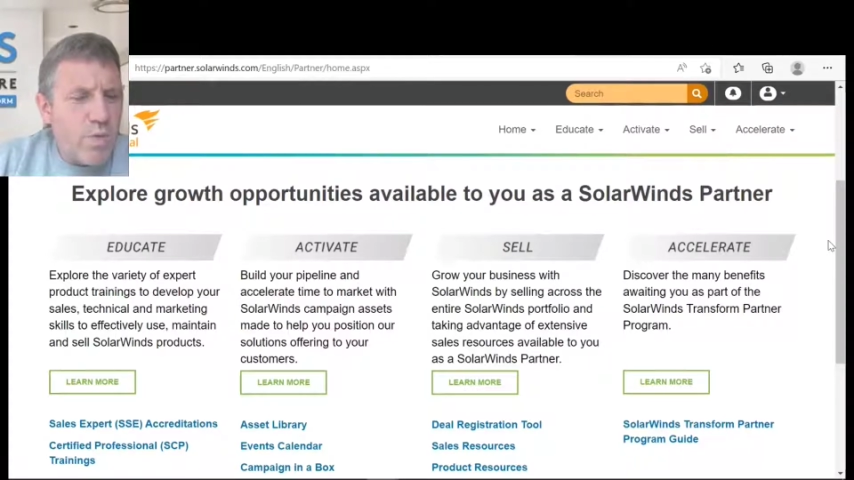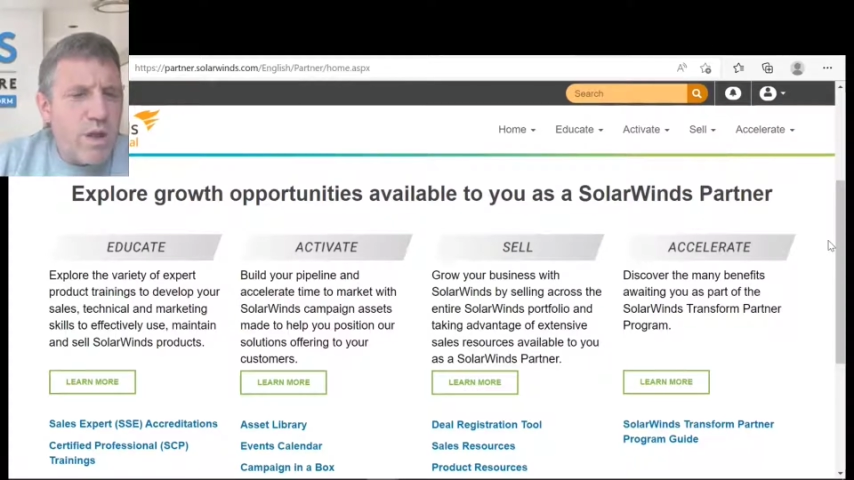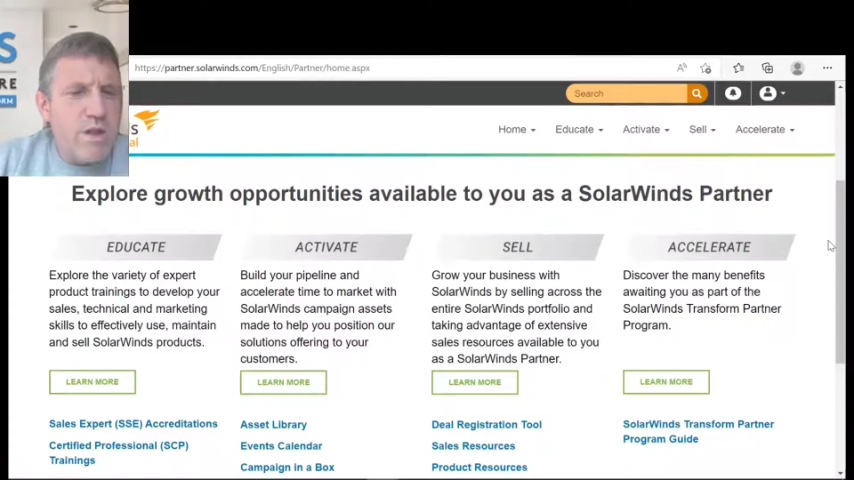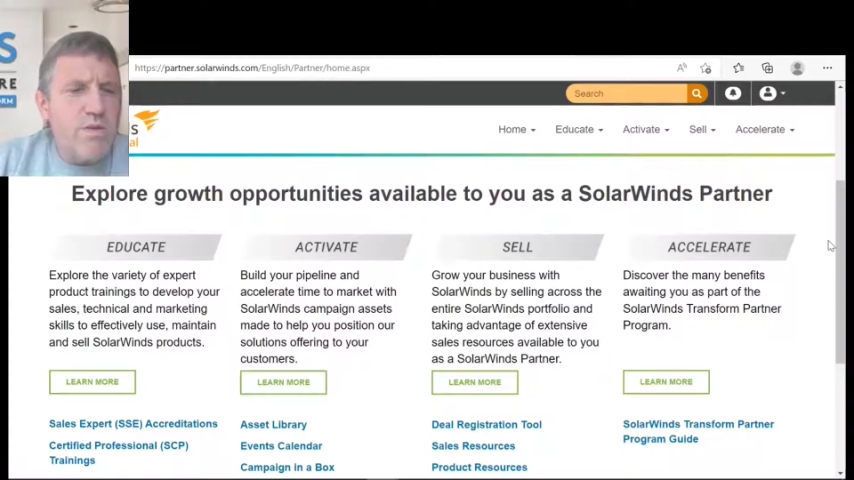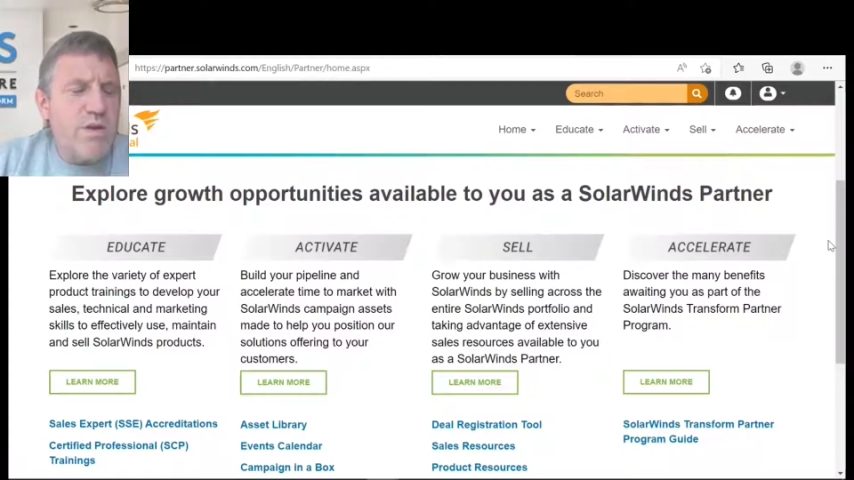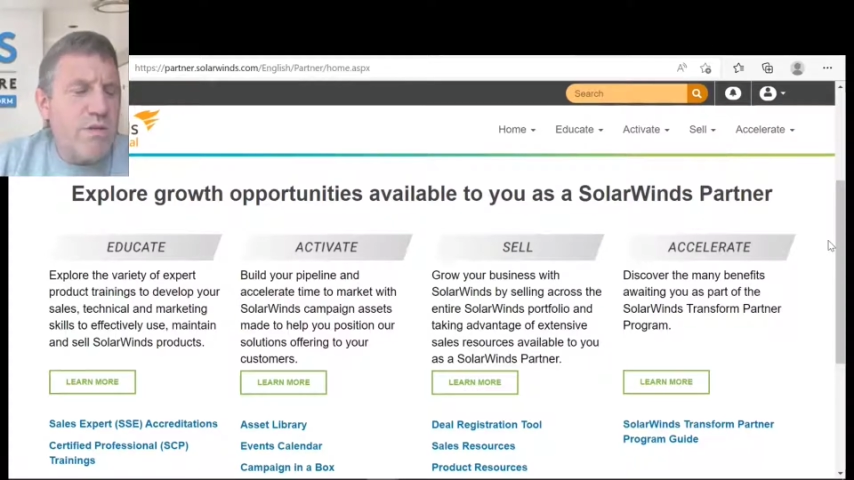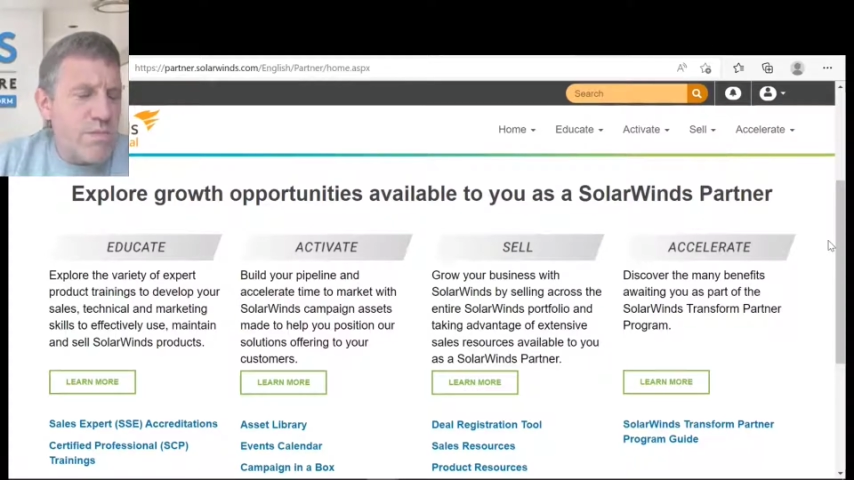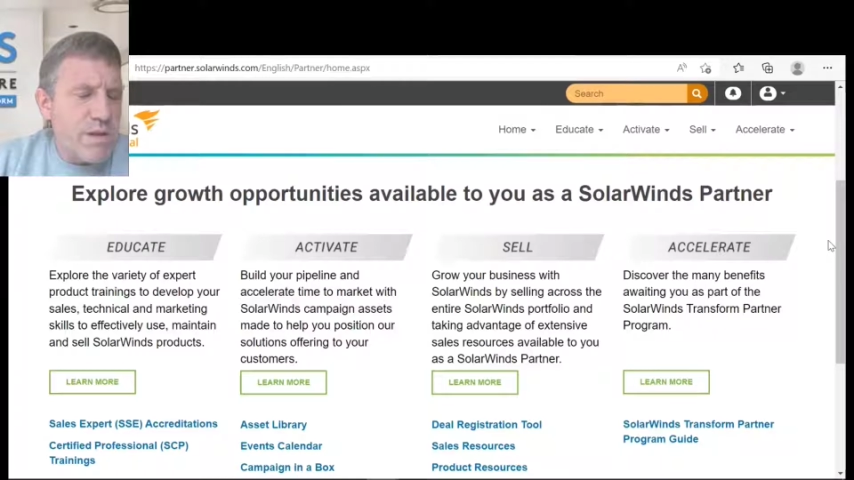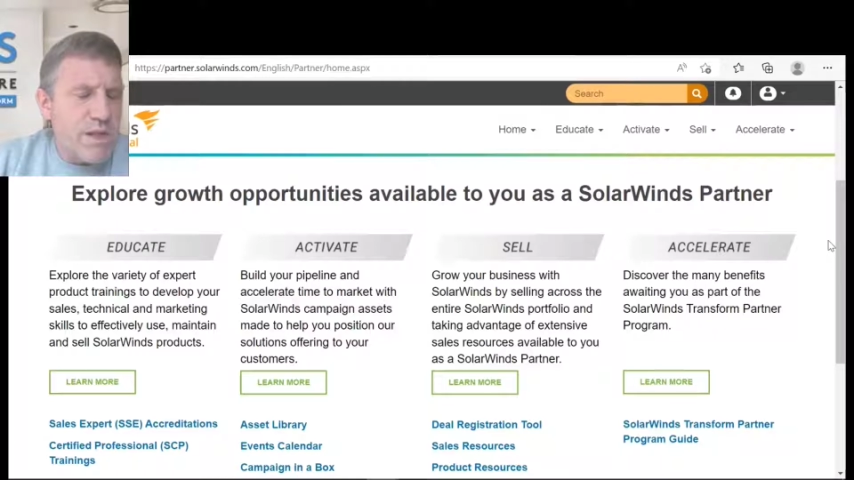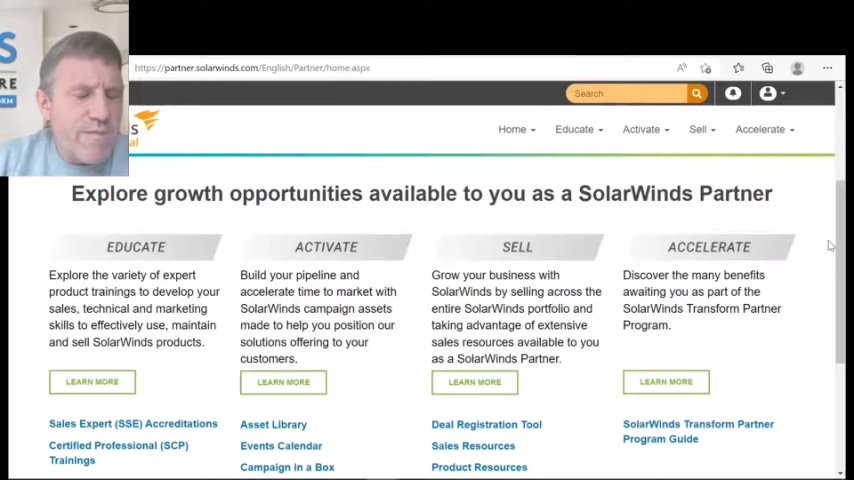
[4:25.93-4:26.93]
or the ones which are
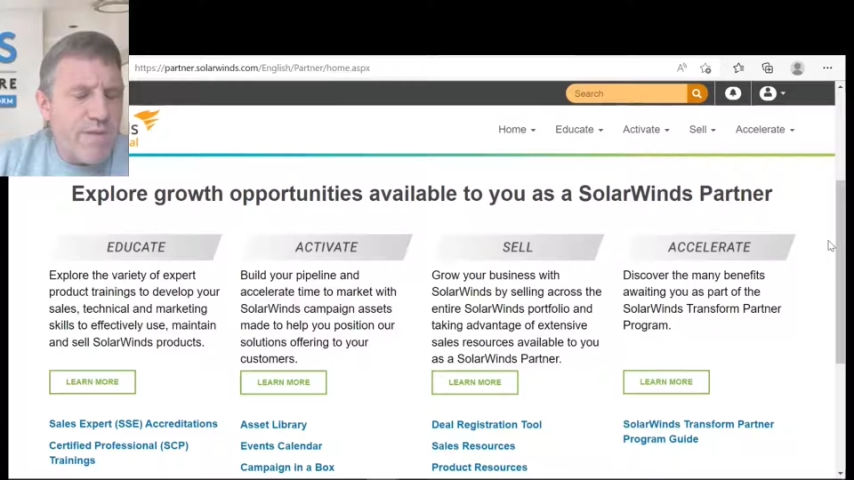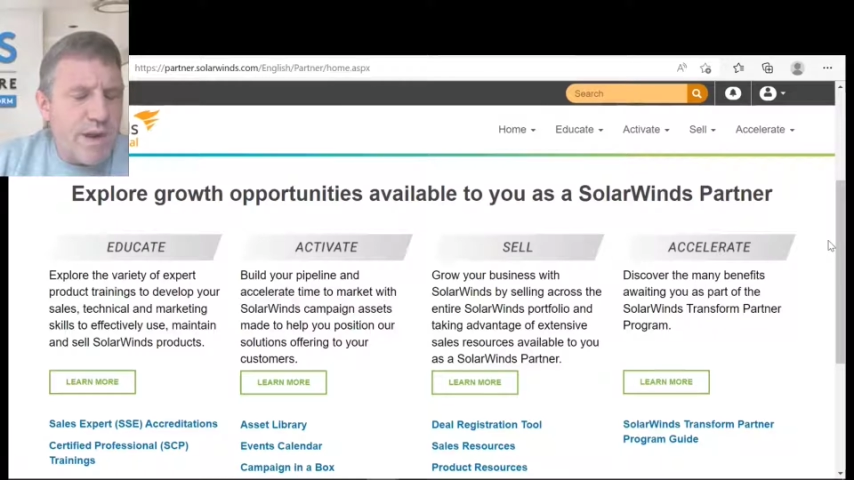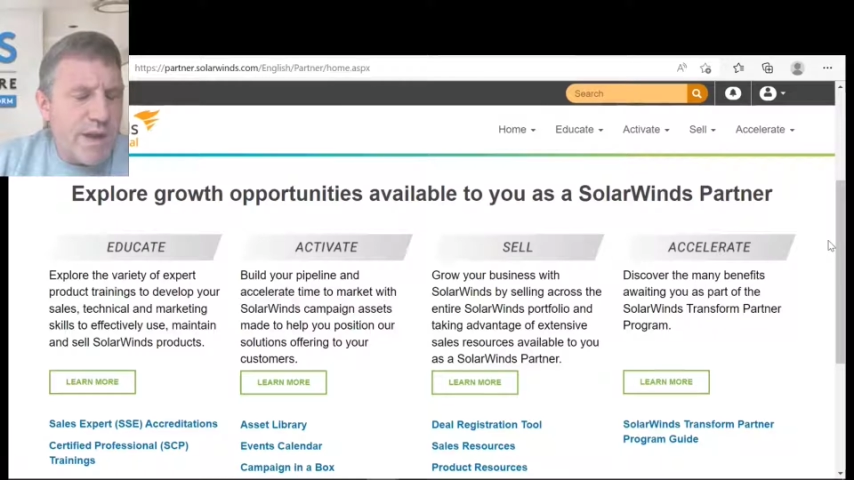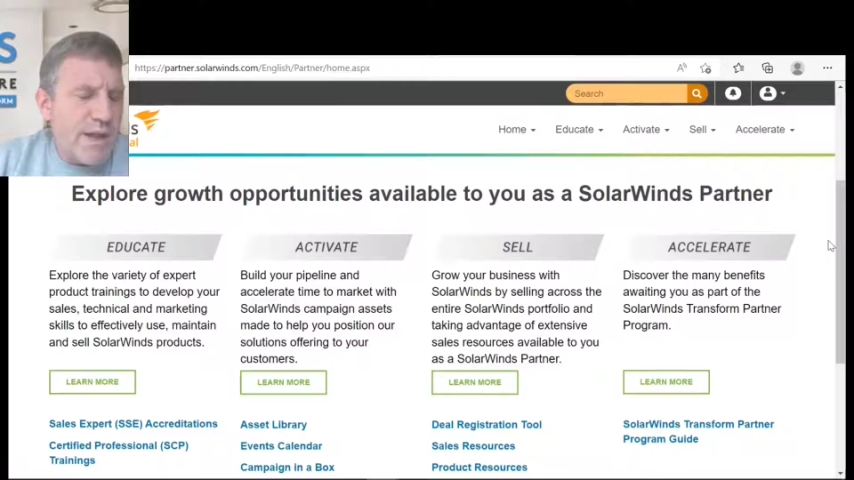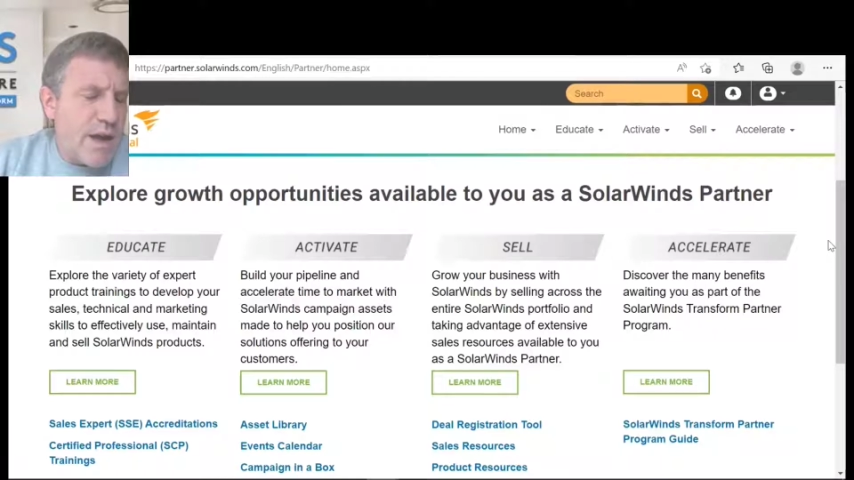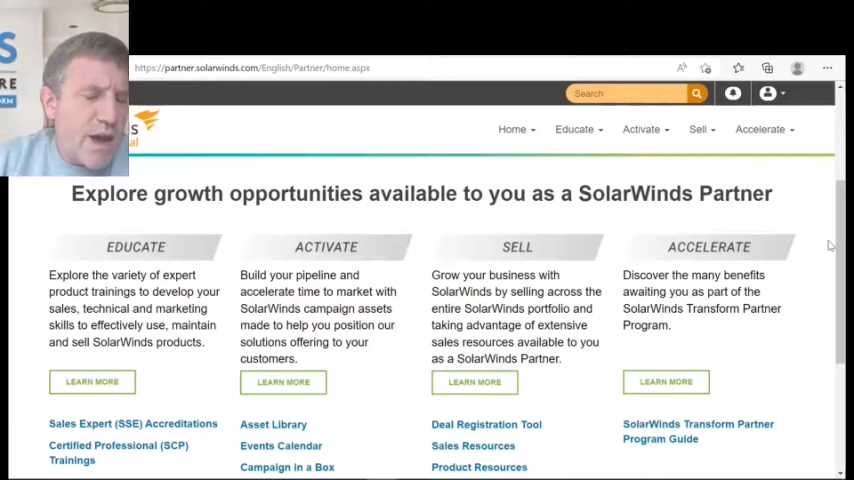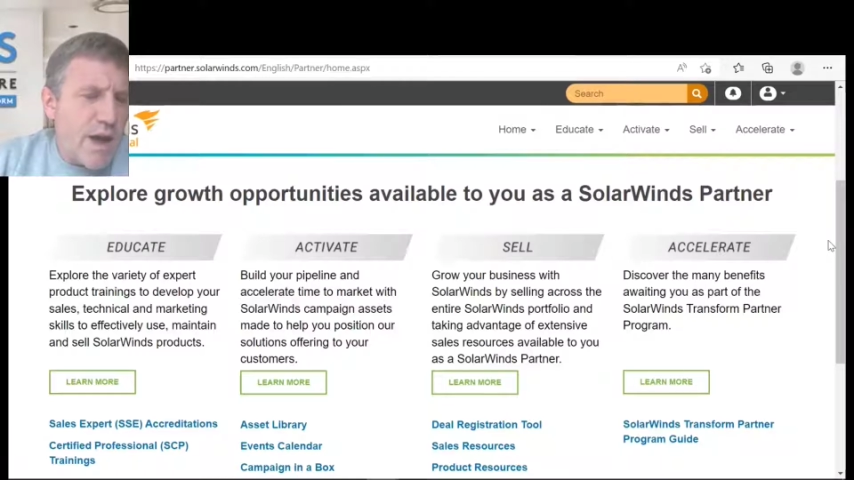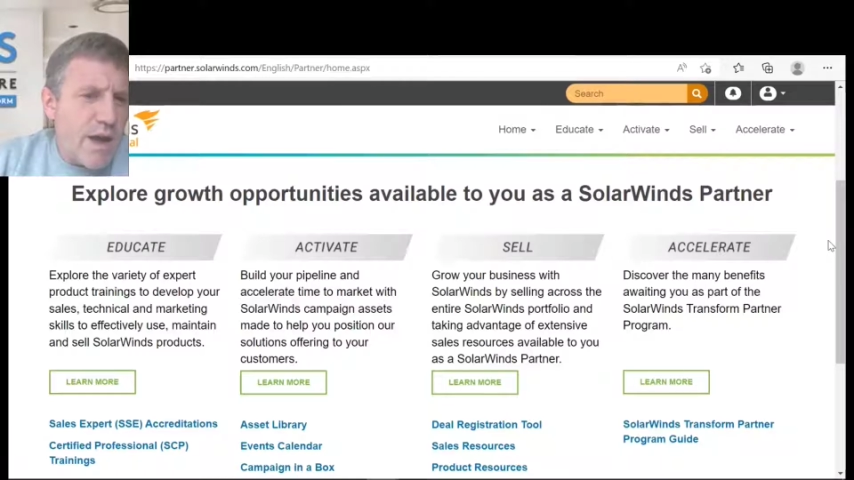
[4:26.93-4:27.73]
specifically